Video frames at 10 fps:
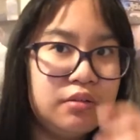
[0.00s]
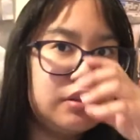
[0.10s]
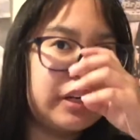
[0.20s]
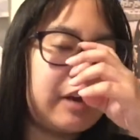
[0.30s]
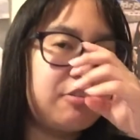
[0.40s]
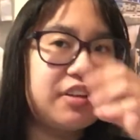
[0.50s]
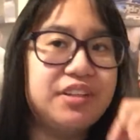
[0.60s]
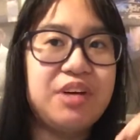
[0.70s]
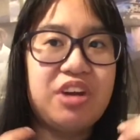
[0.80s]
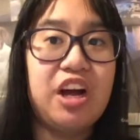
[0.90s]
Like, I was that
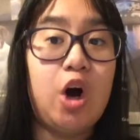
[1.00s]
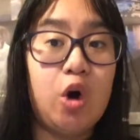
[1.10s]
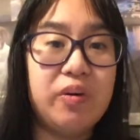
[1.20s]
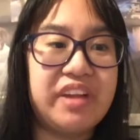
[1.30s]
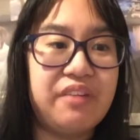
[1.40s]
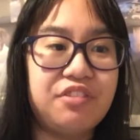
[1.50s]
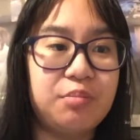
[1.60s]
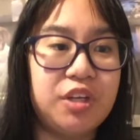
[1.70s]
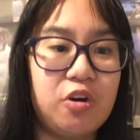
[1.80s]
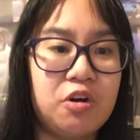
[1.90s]
type to always have
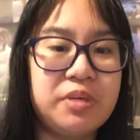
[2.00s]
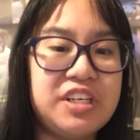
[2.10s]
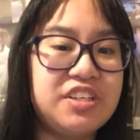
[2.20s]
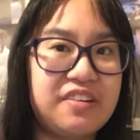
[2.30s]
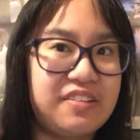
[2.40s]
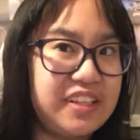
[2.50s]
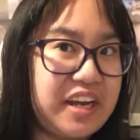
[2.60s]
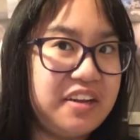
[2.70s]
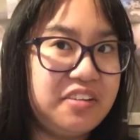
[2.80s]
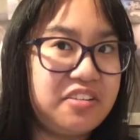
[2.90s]
something on me just in
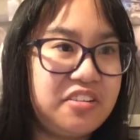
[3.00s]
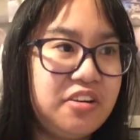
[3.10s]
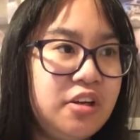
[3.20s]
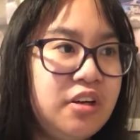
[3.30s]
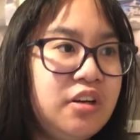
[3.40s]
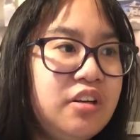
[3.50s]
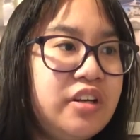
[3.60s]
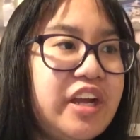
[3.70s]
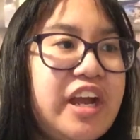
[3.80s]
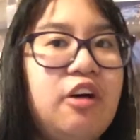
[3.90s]
case.
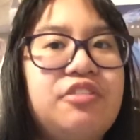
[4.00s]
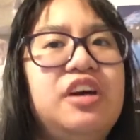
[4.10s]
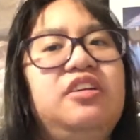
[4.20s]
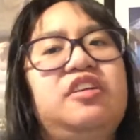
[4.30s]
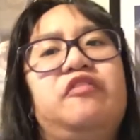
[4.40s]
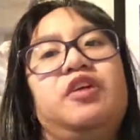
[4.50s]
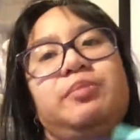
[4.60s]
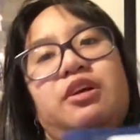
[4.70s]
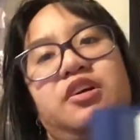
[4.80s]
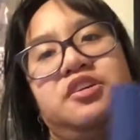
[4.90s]
And I also had like a free
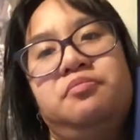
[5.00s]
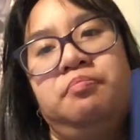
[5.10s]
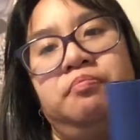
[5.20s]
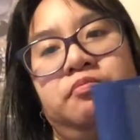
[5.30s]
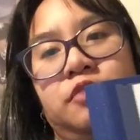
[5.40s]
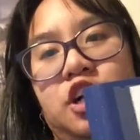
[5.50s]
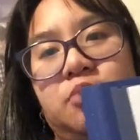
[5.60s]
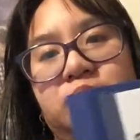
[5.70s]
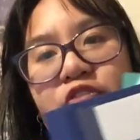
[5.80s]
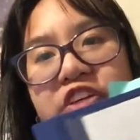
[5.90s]
period on
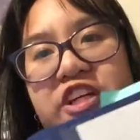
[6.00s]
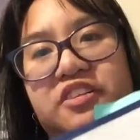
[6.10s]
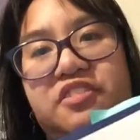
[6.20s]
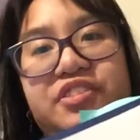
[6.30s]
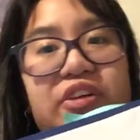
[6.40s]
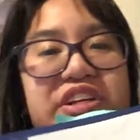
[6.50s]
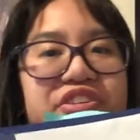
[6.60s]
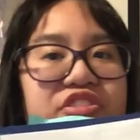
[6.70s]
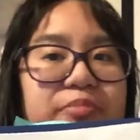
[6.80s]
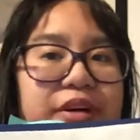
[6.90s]
both days, so I could
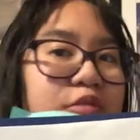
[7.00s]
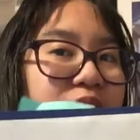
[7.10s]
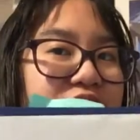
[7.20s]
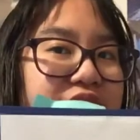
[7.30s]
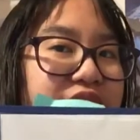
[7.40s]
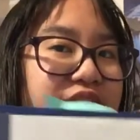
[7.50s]
just do my homework